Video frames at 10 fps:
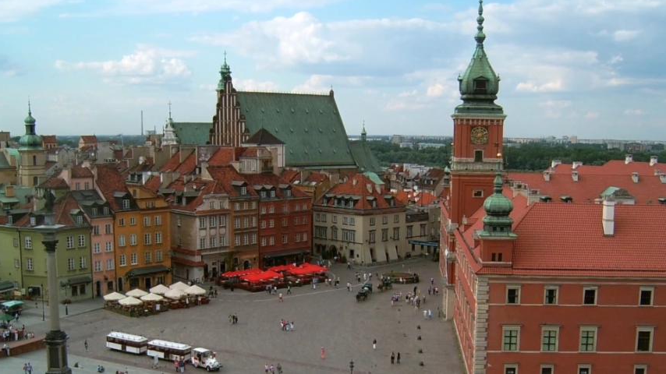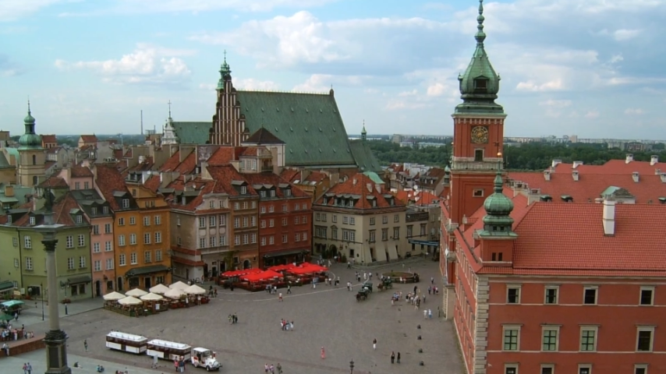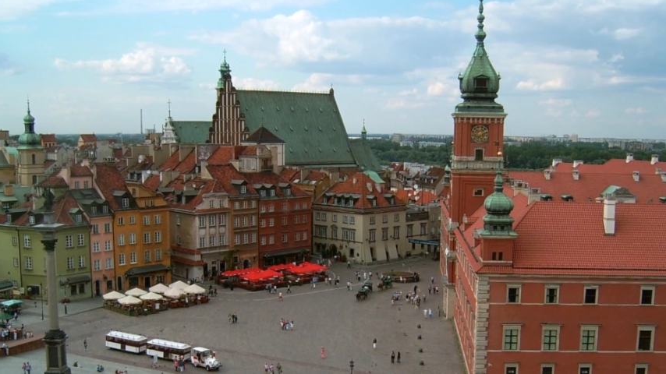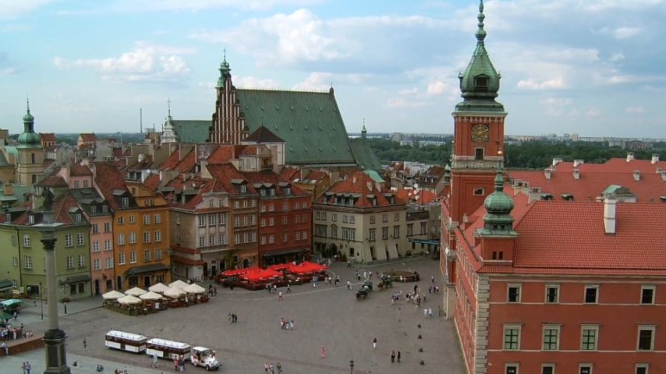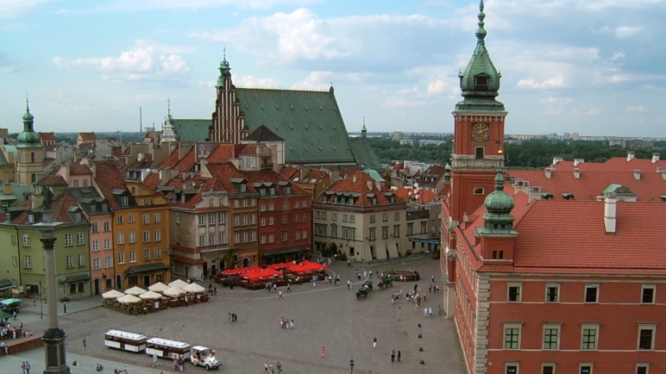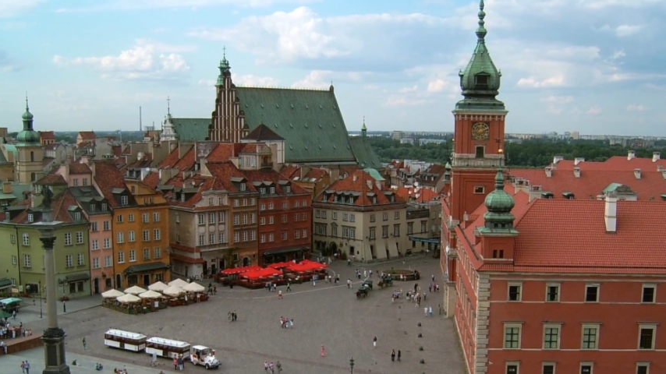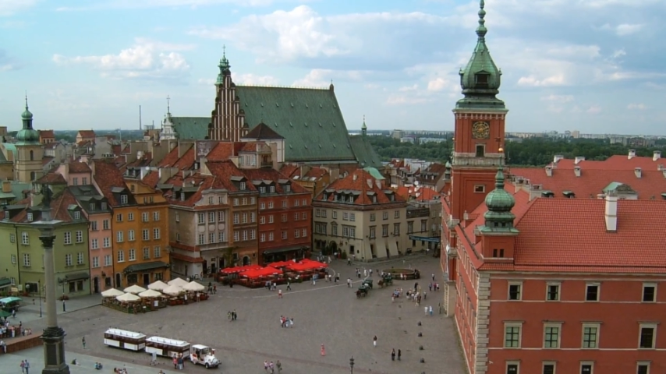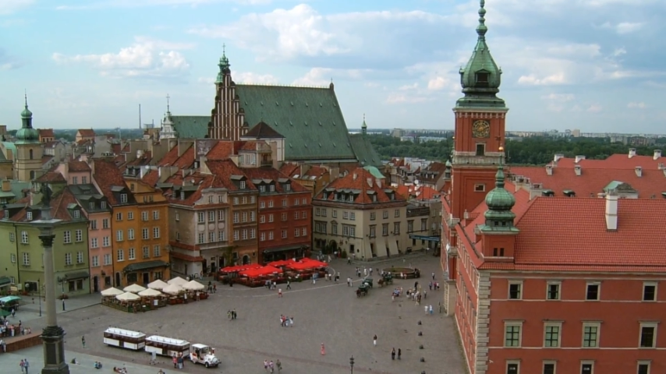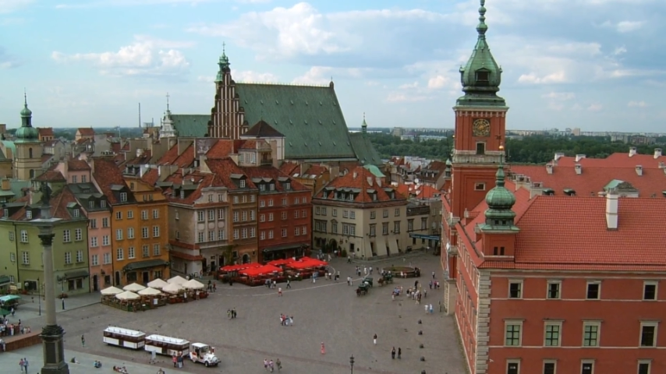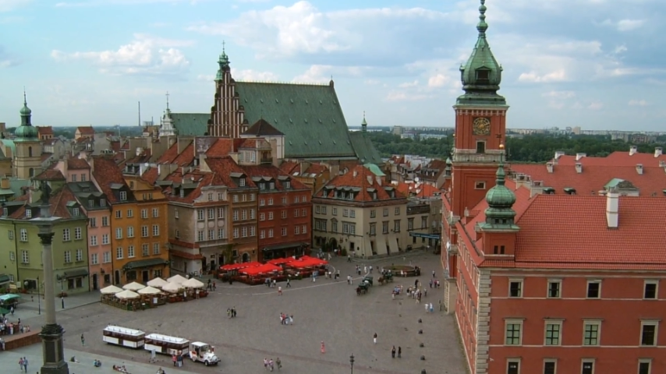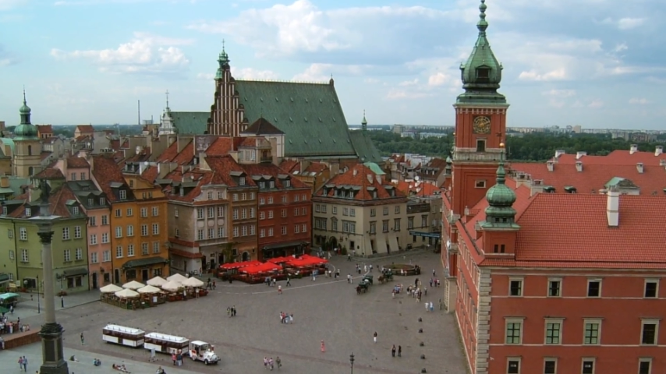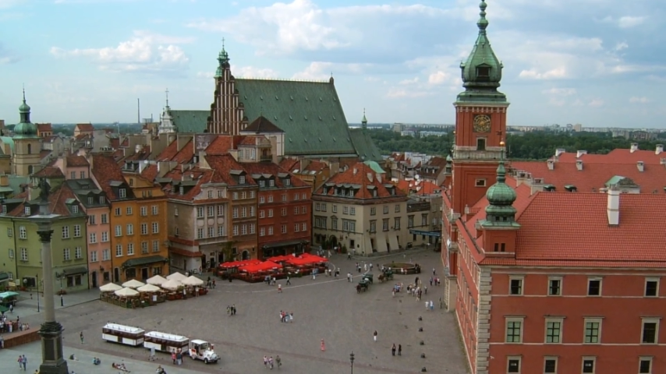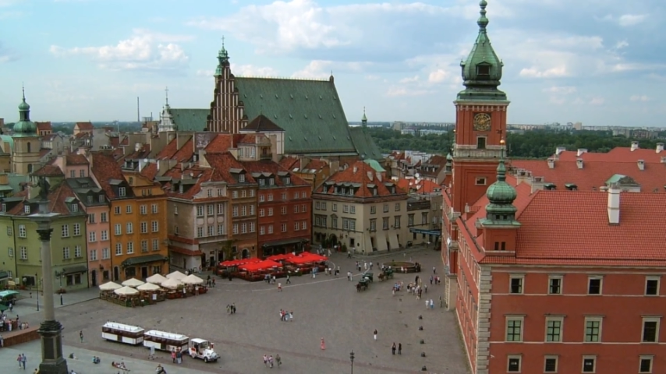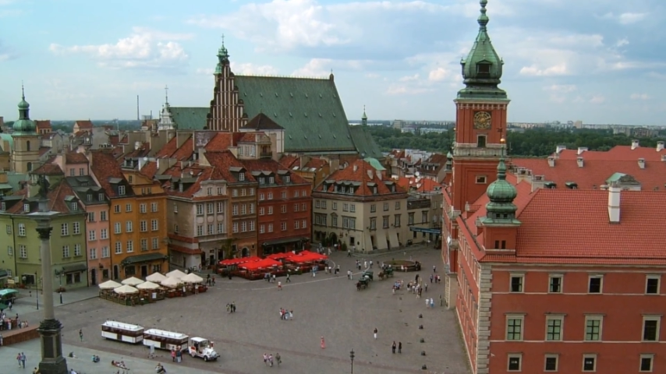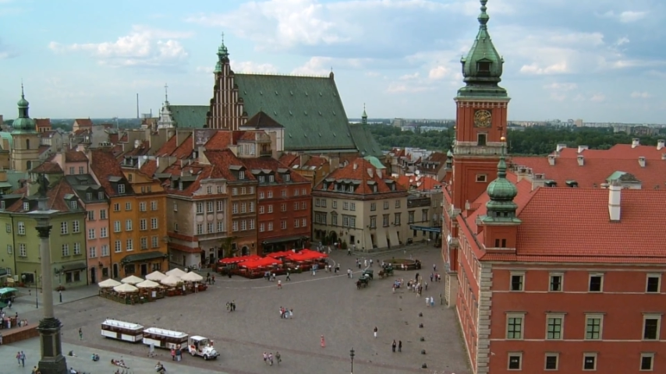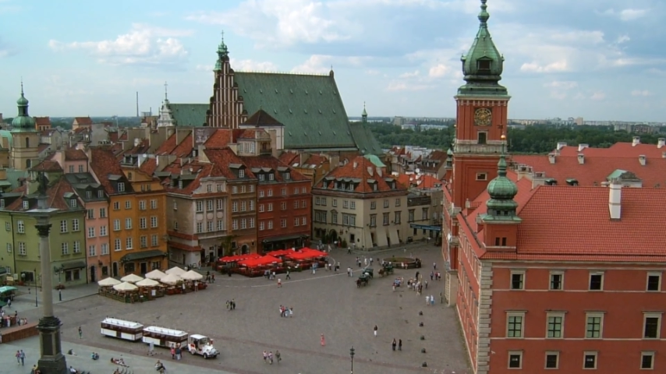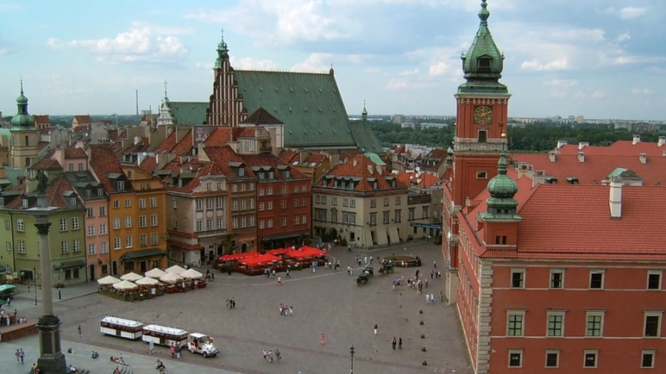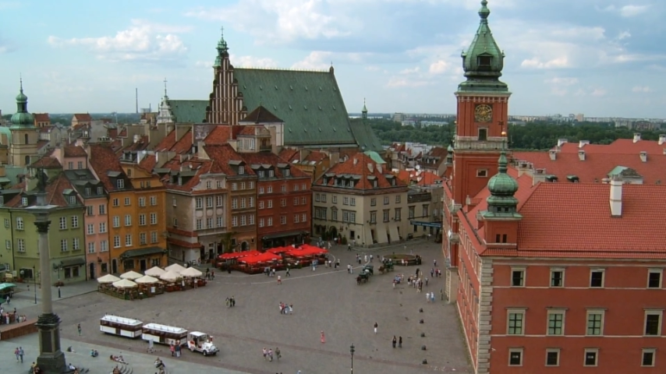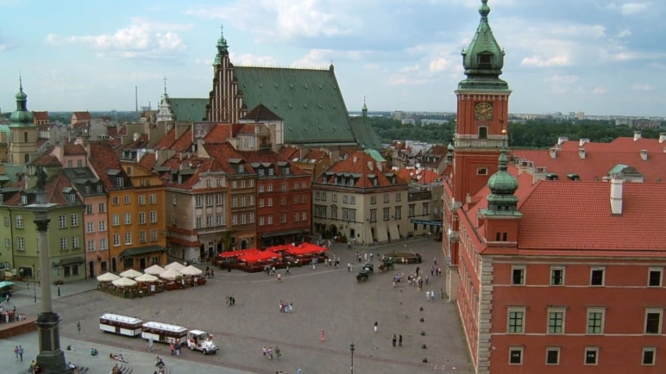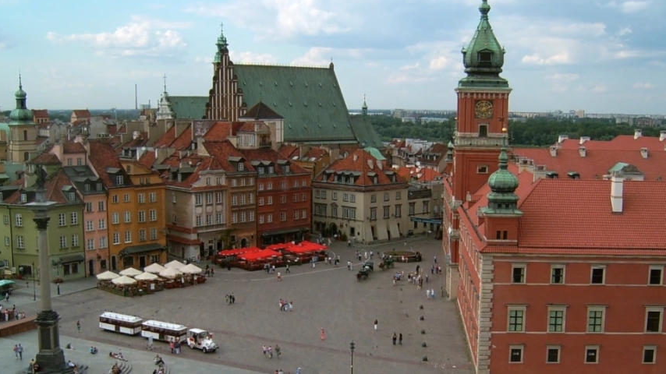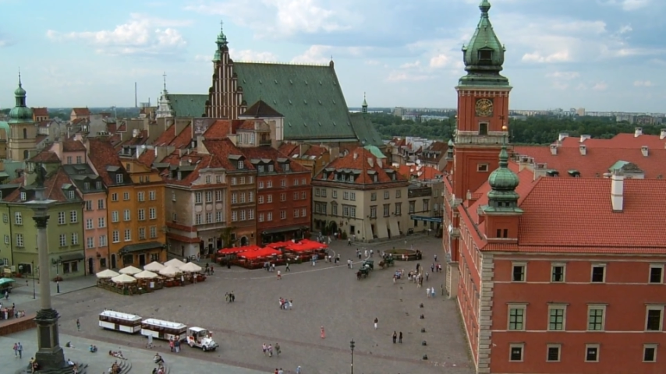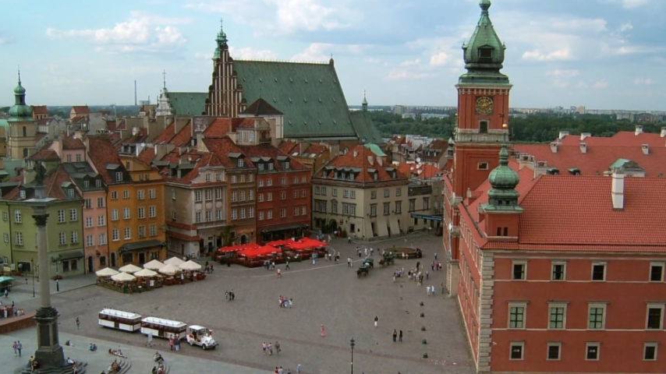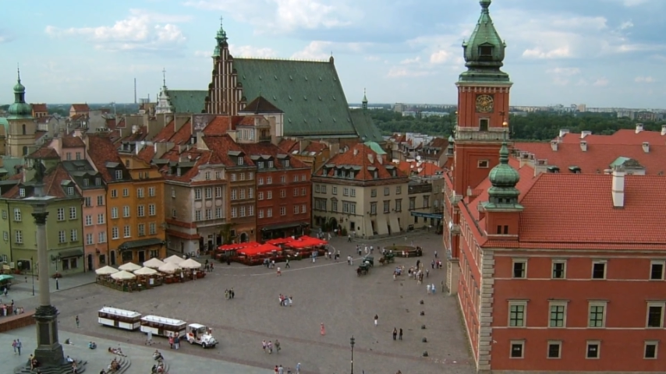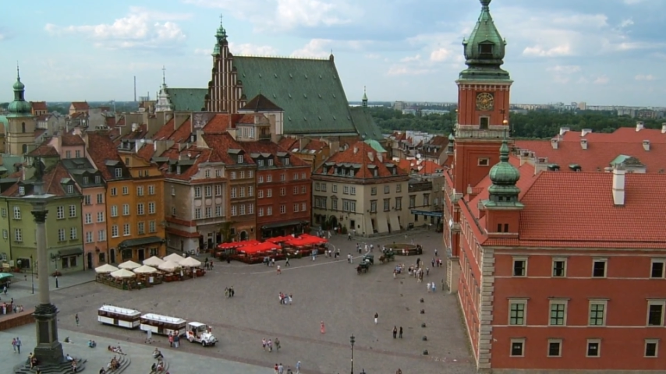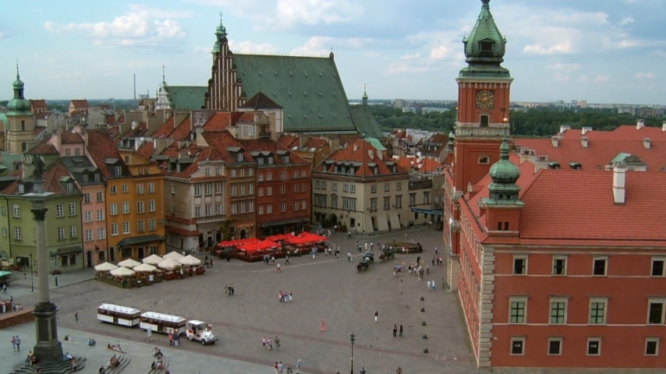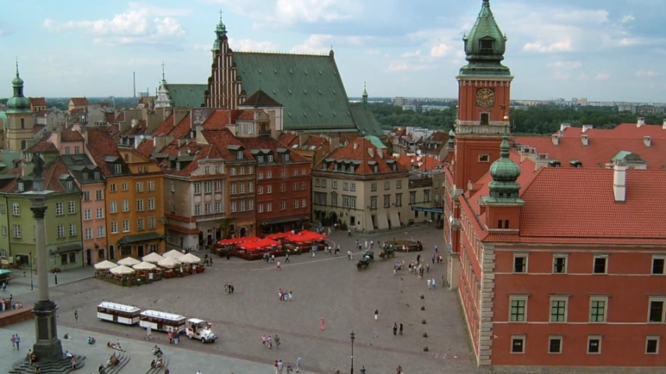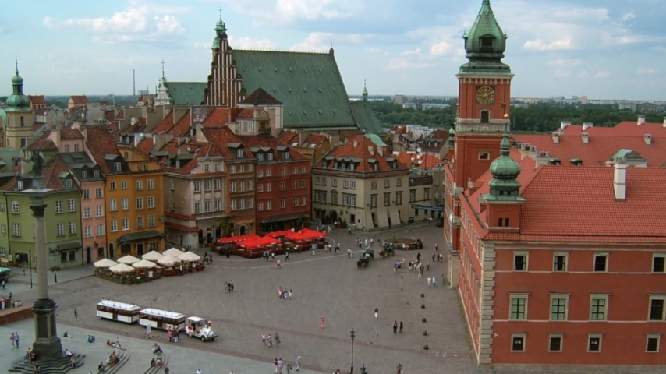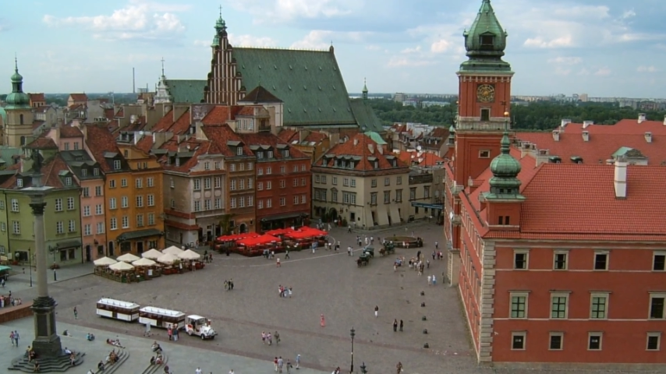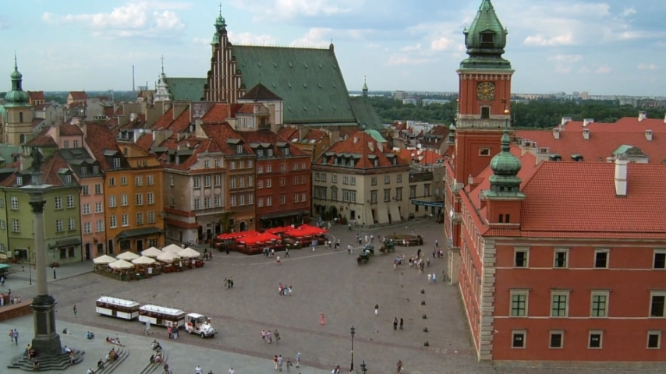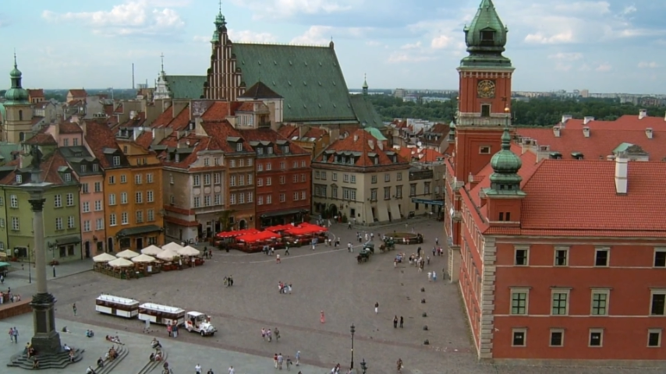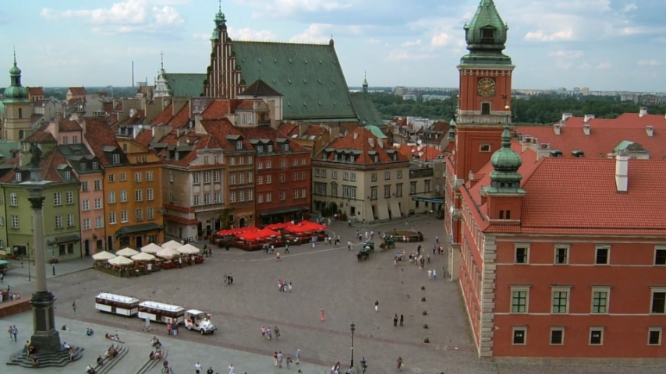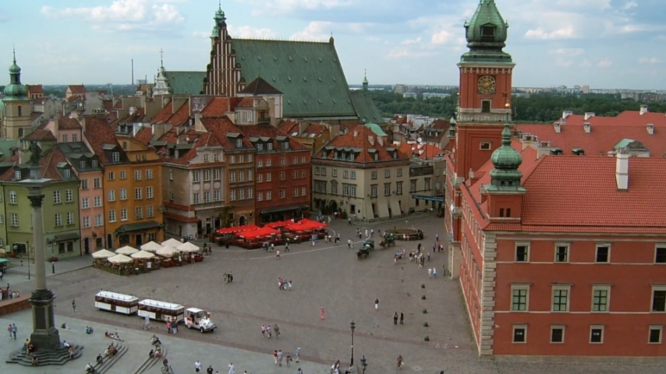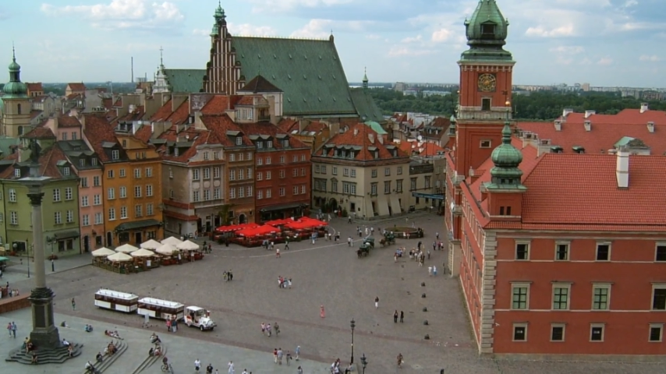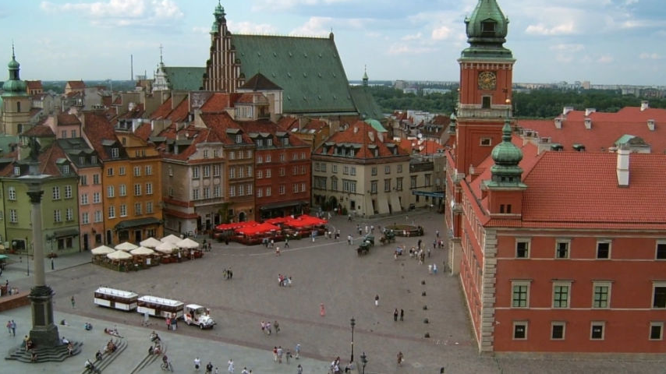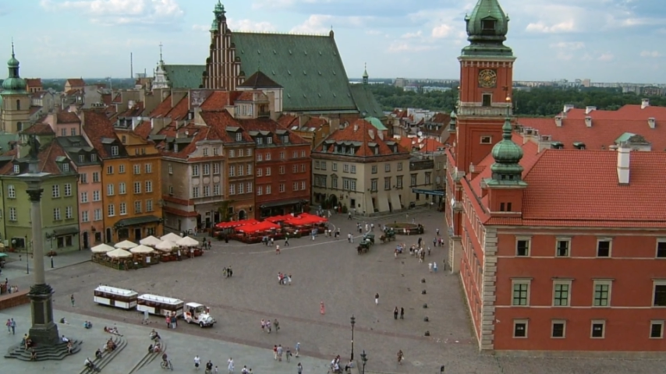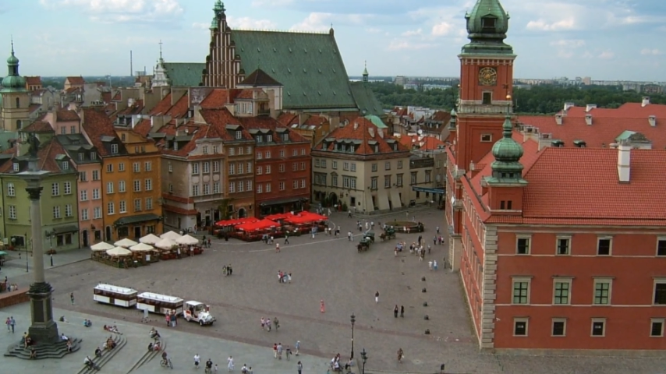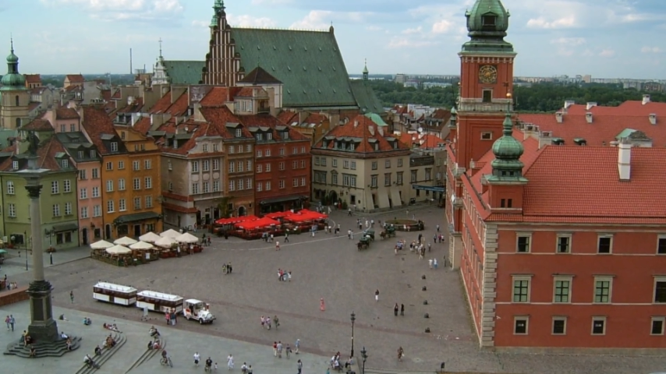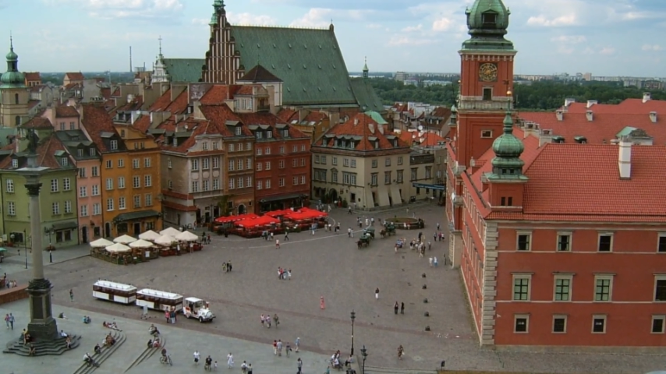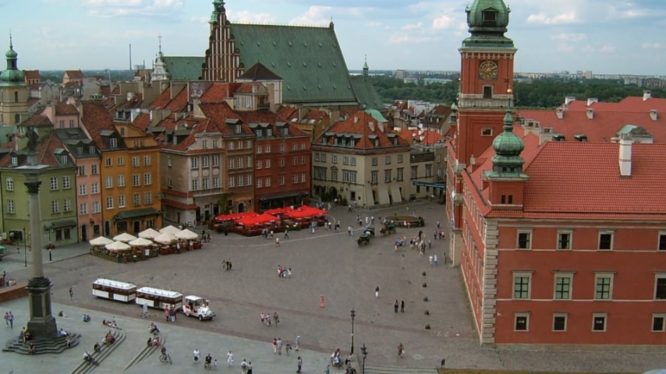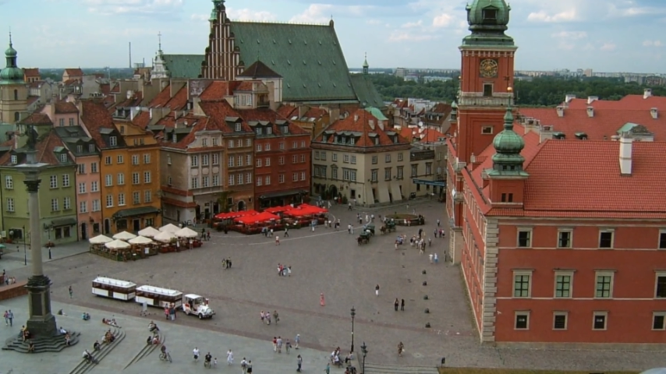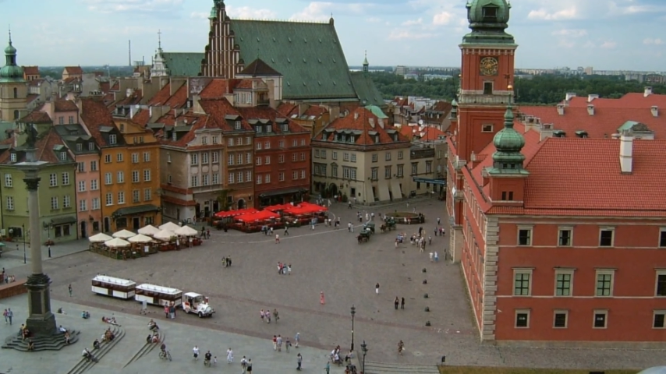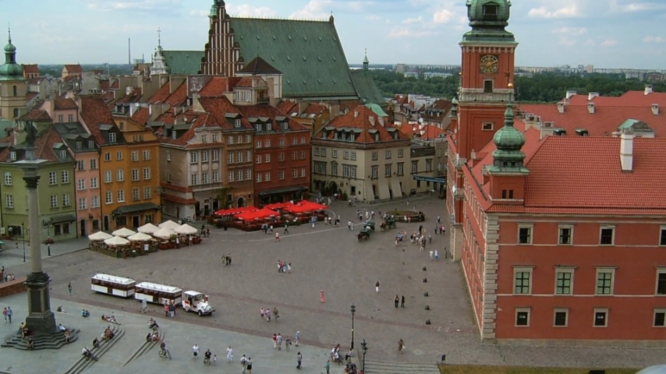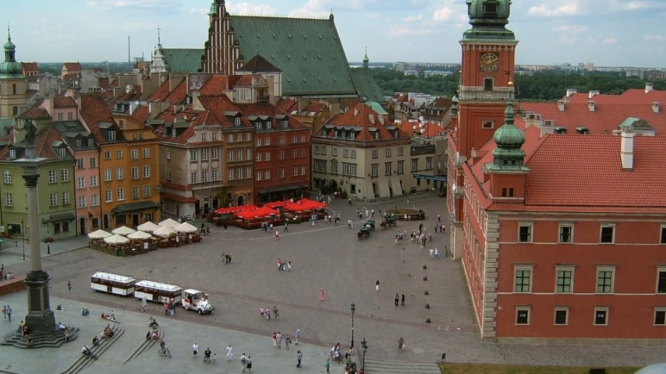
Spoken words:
[unreadable: no face in view]